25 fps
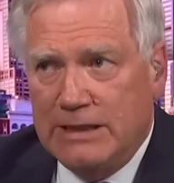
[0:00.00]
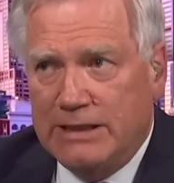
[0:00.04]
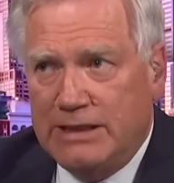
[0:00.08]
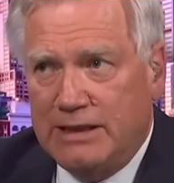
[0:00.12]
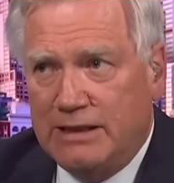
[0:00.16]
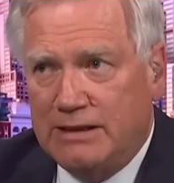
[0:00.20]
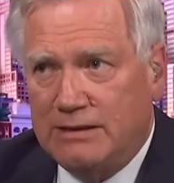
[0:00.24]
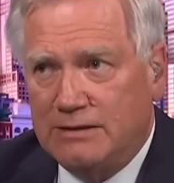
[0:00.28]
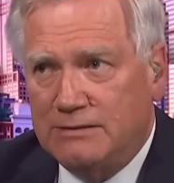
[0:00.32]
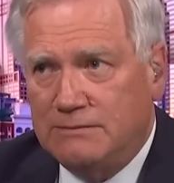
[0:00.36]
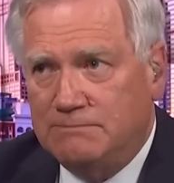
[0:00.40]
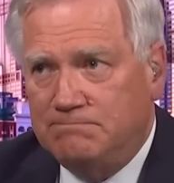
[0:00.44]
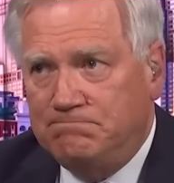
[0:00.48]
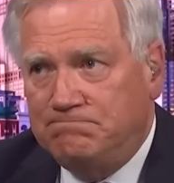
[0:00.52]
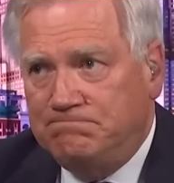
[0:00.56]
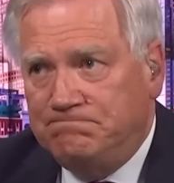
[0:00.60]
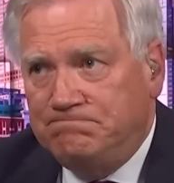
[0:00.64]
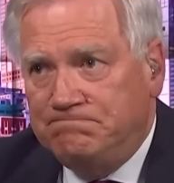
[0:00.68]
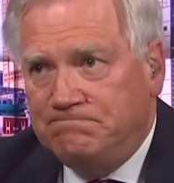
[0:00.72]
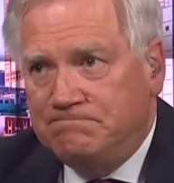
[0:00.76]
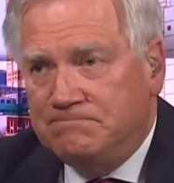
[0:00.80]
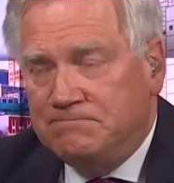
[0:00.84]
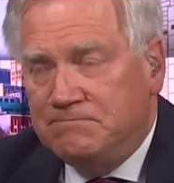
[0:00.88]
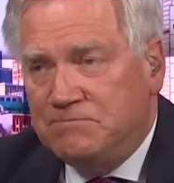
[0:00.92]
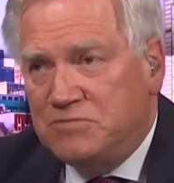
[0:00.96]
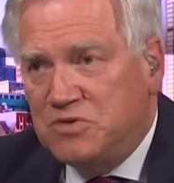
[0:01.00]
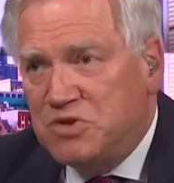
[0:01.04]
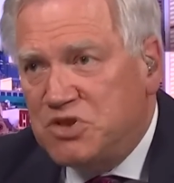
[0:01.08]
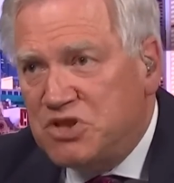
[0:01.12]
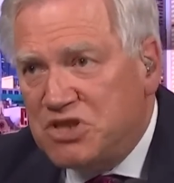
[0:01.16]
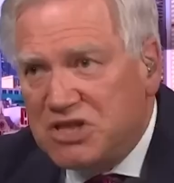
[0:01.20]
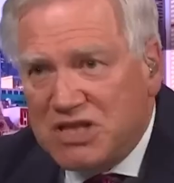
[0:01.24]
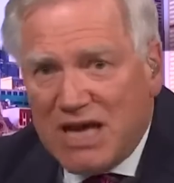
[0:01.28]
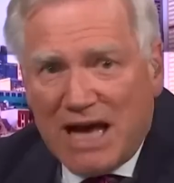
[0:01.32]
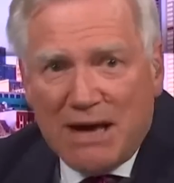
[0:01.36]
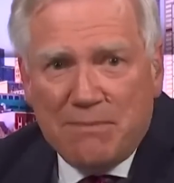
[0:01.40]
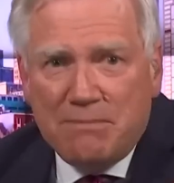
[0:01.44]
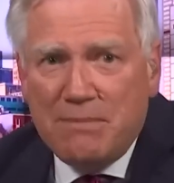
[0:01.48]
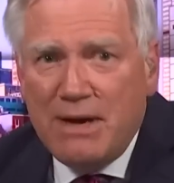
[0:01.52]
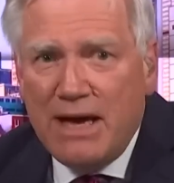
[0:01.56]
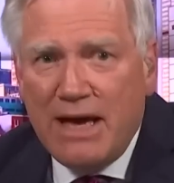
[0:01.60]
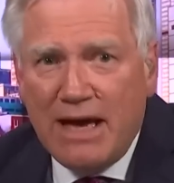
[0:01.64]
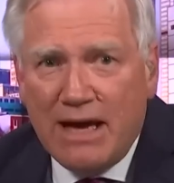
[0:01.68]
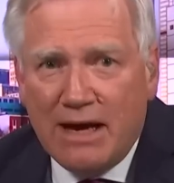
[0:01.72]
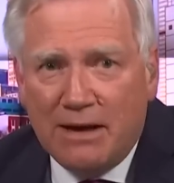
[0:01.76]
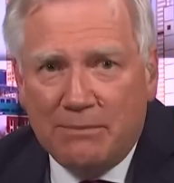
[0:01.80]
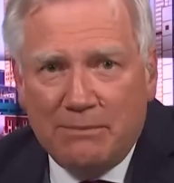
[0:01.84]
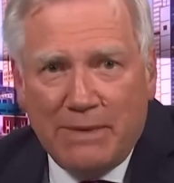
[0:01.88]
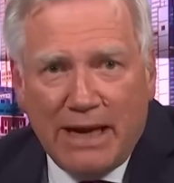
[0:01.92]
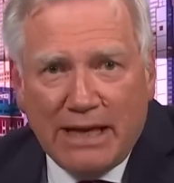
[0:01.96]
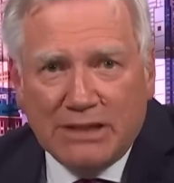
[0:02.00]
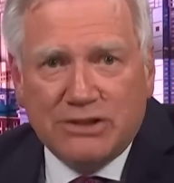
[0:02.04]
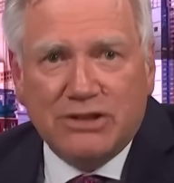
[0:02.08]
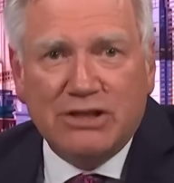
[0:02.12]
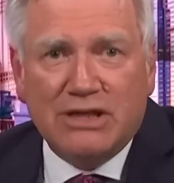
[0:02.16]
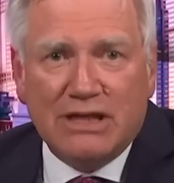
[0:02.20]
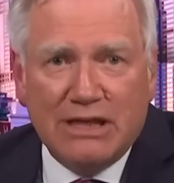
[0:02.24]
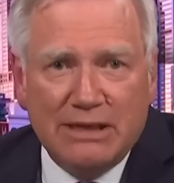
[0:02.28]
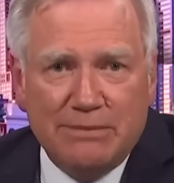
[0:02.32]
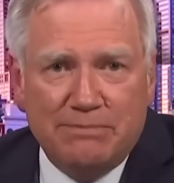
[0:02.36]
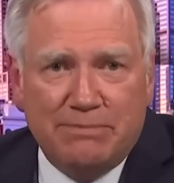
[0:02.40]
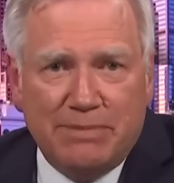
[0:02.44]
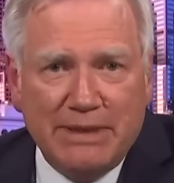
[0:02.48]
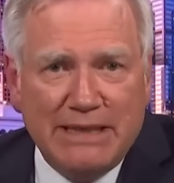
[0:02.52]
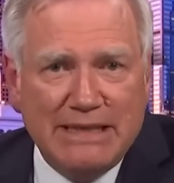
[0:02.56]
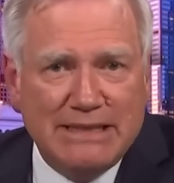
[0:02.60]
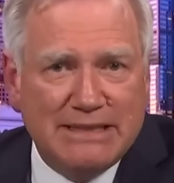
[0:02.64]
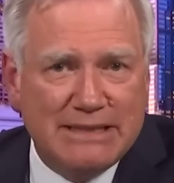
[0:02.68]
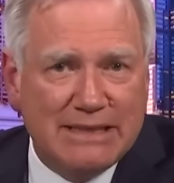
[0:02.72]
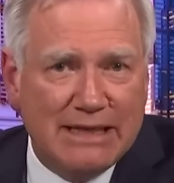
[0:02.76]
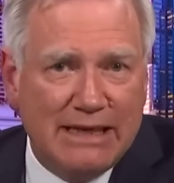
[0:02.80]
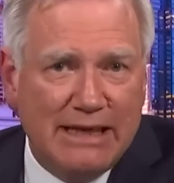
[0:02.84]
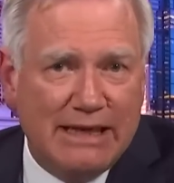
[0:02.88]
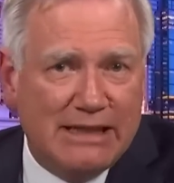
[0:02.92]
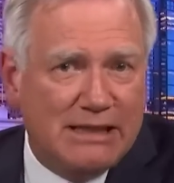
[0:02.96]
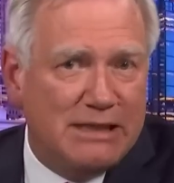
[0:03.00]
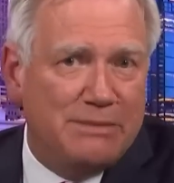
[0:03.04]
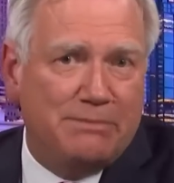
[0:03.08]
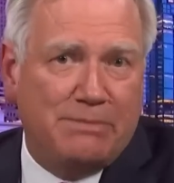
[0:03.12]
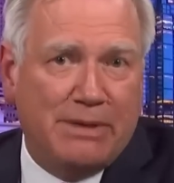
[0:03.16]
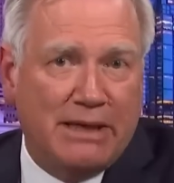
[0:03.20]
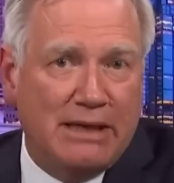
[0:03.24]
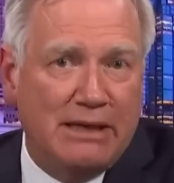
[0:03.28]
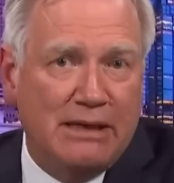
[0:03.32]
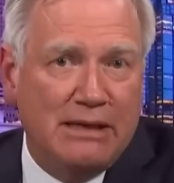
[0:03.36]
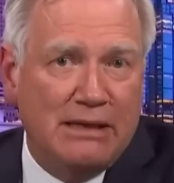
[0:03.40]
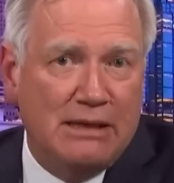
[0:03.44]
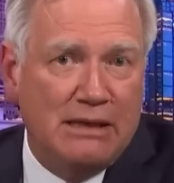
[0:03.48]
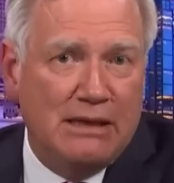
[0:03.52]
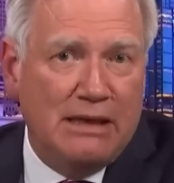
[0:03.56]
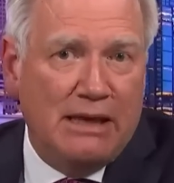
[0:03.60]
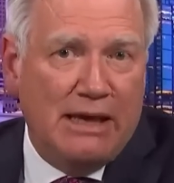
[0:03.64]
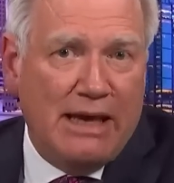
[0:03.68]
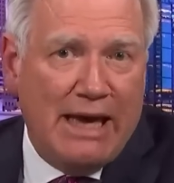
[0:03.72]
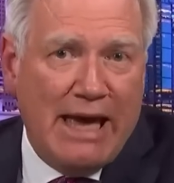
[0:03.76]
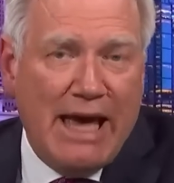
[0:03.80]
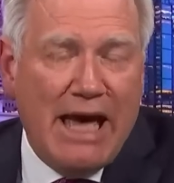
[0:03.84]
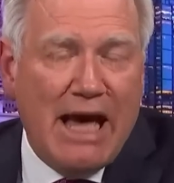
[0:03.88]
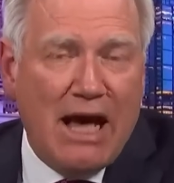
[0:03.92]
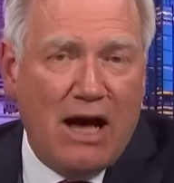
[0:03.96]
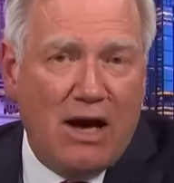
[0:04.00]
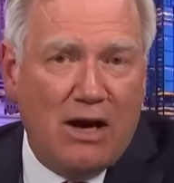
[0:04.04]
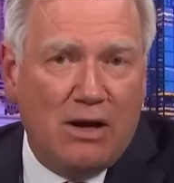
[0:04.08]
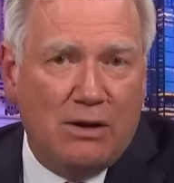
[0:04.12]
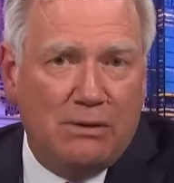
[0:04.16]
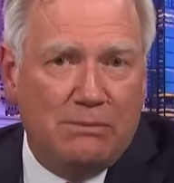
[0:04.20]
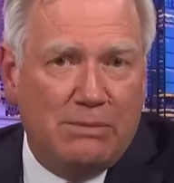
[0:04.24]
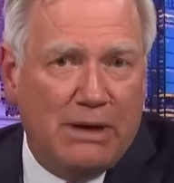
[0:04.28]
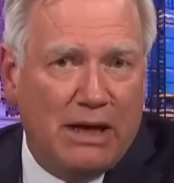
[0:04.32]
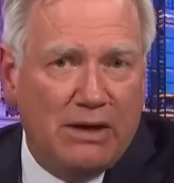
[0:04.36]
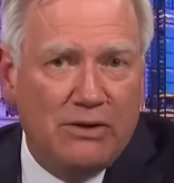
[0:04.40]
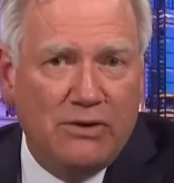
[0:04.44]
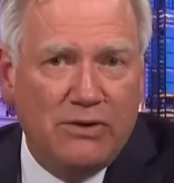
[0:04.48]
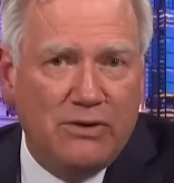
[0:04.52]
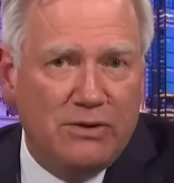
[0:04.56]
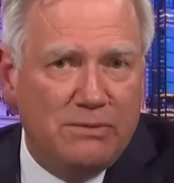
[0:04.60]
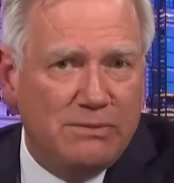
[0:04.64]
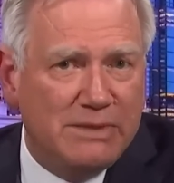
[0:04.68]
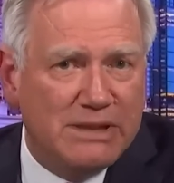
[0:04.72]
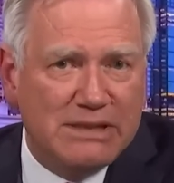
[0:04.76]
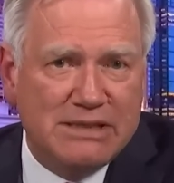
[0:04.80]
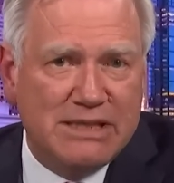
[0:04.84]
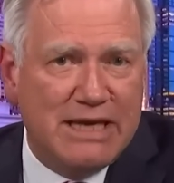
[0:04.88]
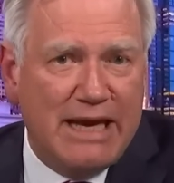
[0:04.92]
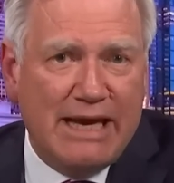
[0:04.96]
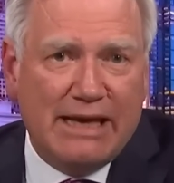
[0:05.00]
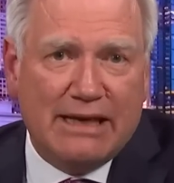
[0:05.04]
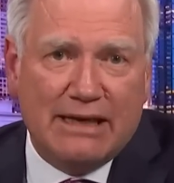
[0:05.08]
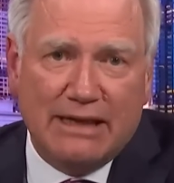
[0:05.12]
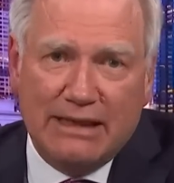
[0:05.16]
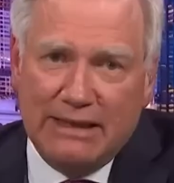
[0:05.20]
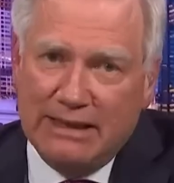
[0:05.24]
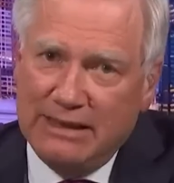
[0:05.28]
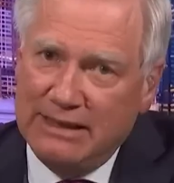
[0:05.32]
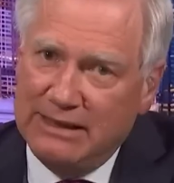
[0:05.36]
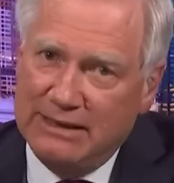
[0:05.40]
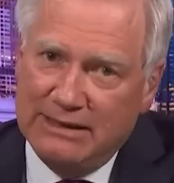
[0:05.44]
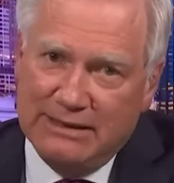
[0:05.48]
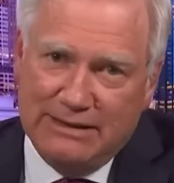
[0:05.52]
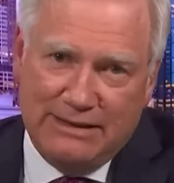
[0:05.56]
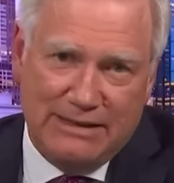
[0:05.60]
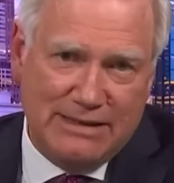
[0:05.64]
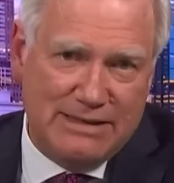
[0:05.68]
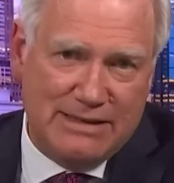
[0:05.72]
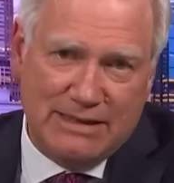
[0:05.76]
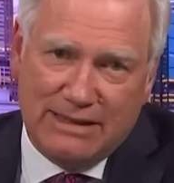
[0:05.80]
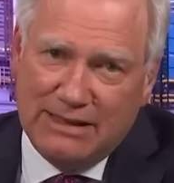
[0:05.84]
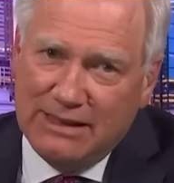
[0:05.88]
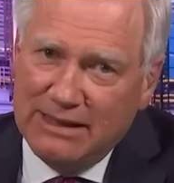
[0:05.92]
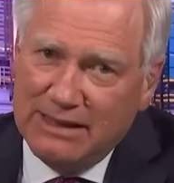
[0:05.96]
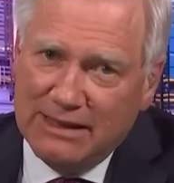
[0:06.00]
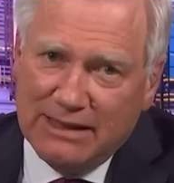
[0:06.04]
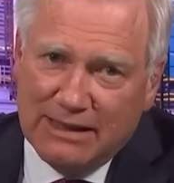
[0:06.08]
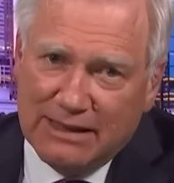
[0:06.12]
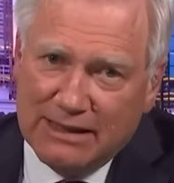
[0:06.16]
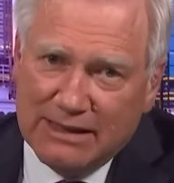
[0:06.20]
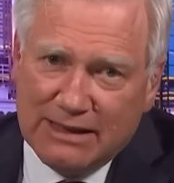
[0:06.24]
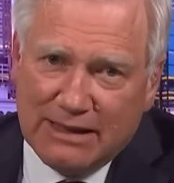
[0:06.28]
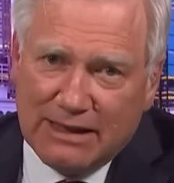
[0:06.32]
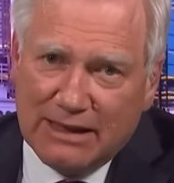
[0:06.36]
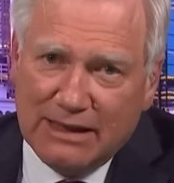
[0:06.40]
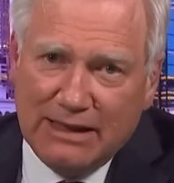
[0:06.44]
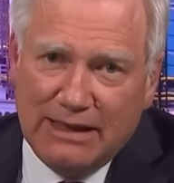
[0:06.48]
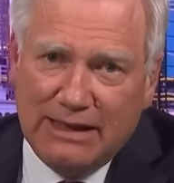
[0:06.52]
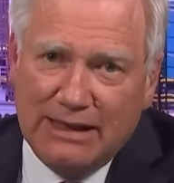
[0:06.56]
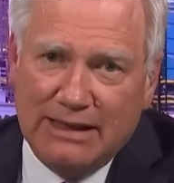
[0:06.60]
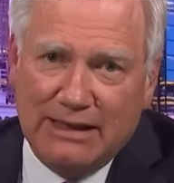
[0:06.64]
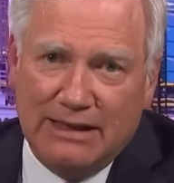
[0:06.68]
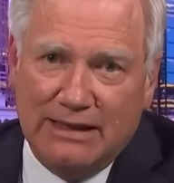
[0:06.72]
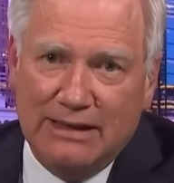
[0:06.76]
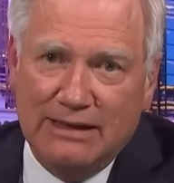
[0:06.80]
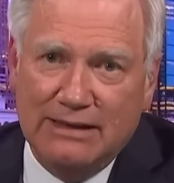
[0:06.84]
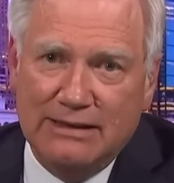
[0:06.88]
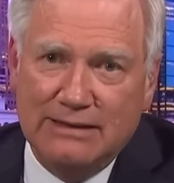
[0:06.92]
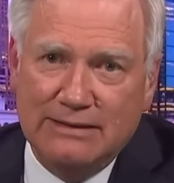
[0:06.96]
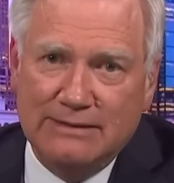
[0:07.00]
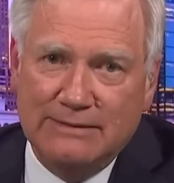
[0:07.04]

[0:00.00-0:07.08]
They'll somehow magically be selected, but how, by whom exactly, is a little unclear.